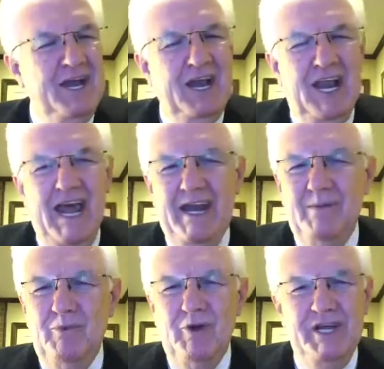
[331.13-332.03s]
Let
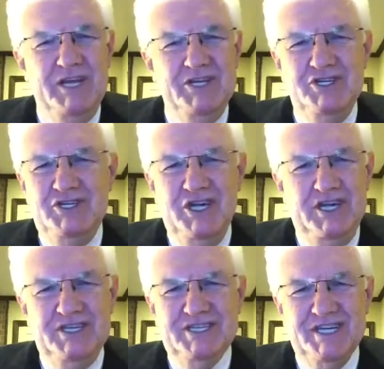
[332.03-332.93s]
them read
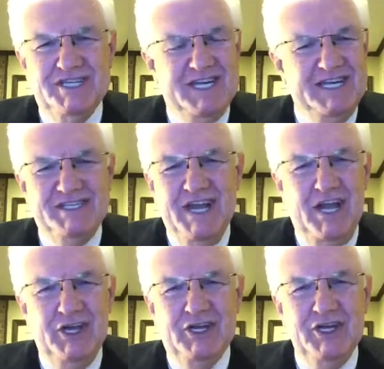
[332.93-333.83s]
Jesus as they
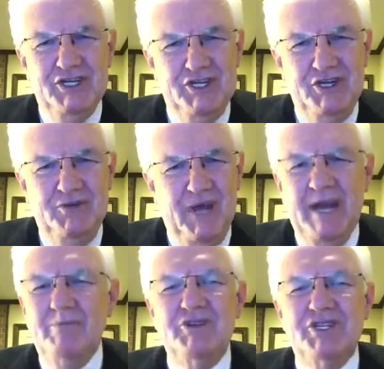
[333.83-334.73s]
look at you. Let
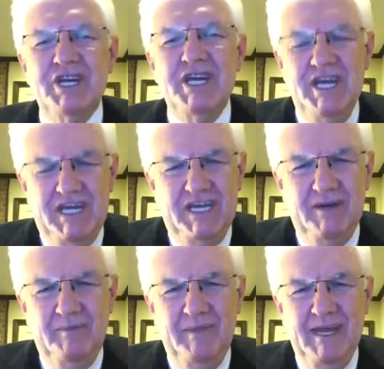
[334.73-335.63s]
them see
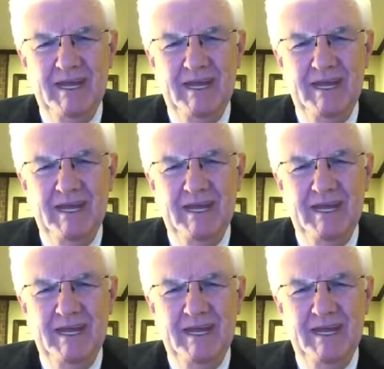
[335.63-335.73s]
him,